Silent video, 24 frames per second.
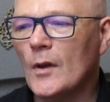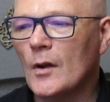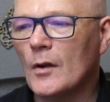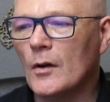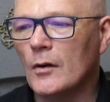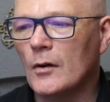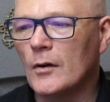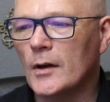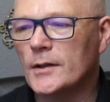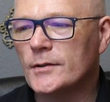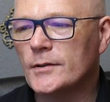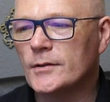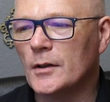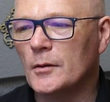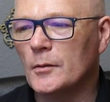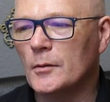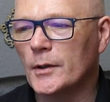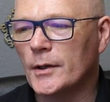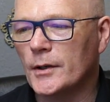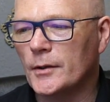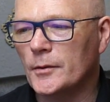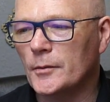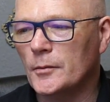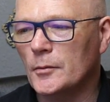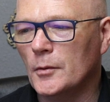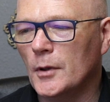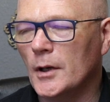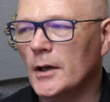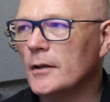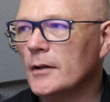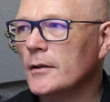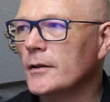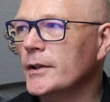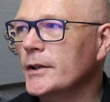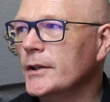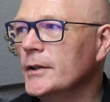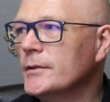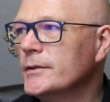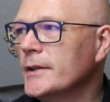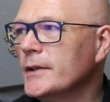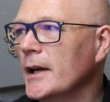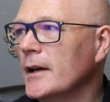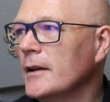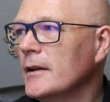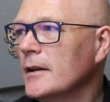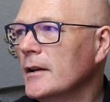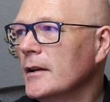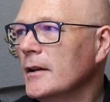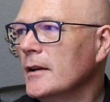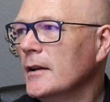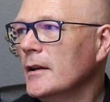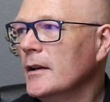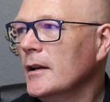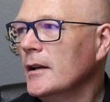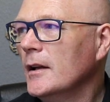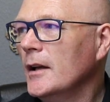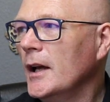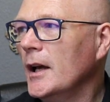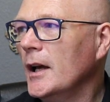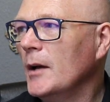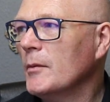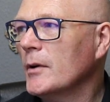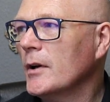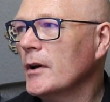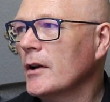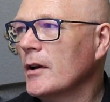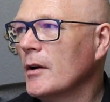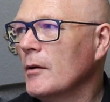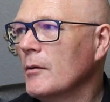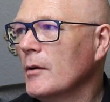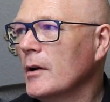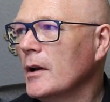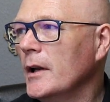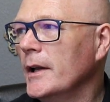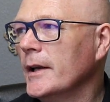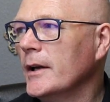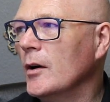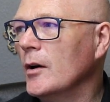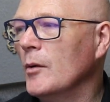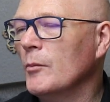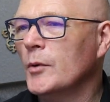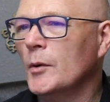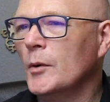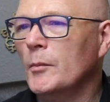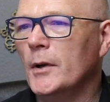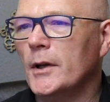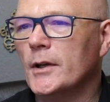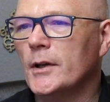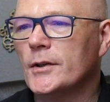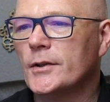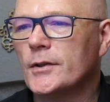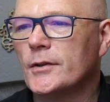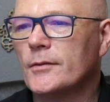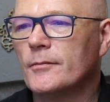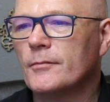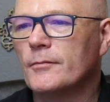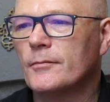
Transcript: All right, so we're going to uh, use that and we're going to go and click on publish.